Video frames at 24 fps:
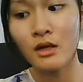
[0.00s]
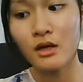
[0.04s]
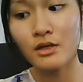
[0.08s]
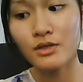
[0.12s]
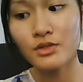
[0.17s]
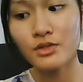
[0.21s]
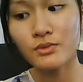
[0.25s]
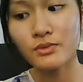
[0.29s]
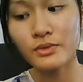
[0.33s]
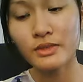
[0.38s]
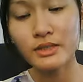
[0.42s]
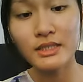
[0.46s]

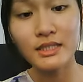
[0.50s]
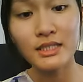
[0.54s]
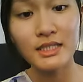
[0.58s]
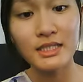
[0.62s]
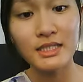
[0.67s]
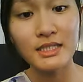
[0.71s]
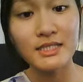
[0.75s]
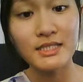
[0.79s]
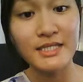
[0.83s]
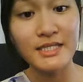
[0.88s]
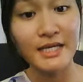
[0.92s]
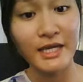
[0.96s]
you
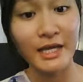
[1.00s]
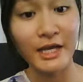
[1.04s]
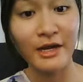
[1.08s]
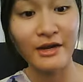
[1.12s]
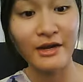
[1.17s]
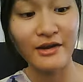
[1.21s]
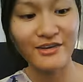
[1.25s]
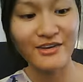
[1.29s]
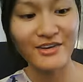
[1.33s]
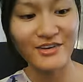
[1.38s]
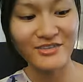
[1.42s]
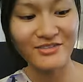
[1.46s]
need to take
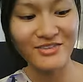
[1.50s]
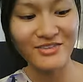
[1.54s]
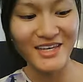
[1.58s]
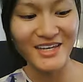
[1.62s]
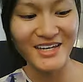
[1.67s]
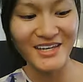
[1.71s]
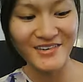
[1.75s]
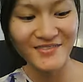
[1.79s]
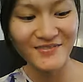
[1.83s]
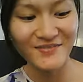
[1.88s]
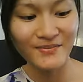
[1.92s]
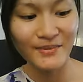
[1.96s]
care of
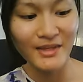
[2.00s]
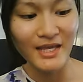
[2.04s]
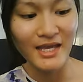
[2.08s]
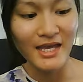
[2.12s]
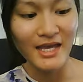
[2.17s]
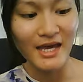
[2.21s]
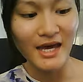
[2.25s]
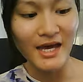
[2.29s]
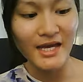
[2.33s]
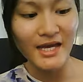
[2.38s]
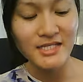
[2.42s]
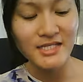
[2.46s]
them.
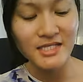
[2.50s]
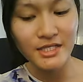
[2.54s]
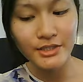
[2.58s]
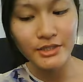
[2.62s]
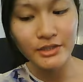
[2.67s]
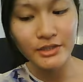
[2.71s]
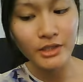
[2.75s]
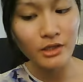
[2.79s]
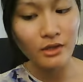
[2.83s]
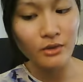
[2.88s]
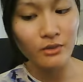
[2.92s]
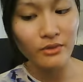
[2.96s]
I did
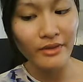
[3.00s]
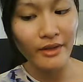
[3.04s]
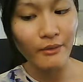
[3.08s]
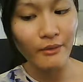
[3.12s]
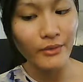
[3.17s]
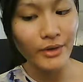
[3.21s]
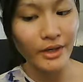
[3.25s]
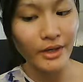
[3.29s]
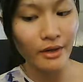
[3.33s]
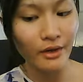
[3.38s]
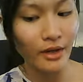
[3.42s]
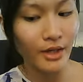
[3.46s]
go without
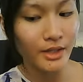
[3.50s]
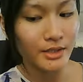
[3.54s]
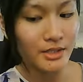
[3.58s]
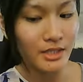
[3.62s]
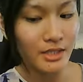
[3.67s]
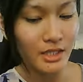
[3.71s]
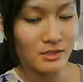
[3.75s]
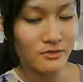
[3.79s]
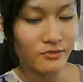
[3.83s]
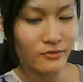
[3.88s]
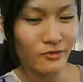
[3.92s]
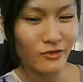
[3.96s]
wearing
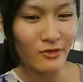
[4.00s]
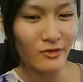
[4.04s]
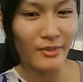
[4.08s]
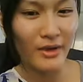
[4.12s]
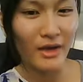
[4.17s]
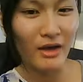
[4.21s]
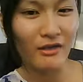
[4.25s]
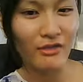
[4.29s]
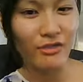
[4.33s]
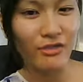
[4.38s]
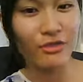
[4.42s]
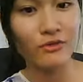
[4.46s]
contacts for
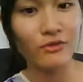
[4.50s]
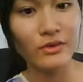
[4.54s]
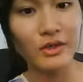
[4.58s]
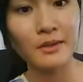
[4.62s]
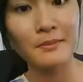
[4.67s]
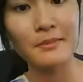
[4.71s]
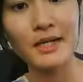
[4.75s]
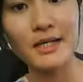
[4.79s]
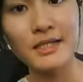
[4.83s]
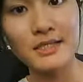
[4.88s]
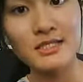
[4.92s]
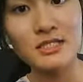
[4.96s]
about 3
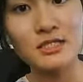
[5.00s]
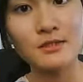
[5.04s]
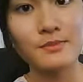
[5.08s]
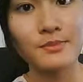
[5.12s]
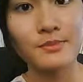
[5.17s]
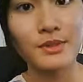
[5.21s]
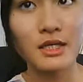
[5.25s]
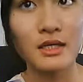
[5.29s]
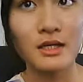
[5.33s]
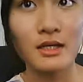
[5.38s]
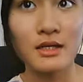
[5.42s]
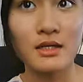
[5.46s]
months
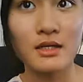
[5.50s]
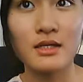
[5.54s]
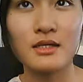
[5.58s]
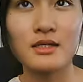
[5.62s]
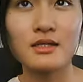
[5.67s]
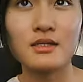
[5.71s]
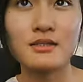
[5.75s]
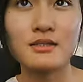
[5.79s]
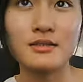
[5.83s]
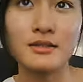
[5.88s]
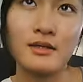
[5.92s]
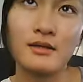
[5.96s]

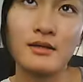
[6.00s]
because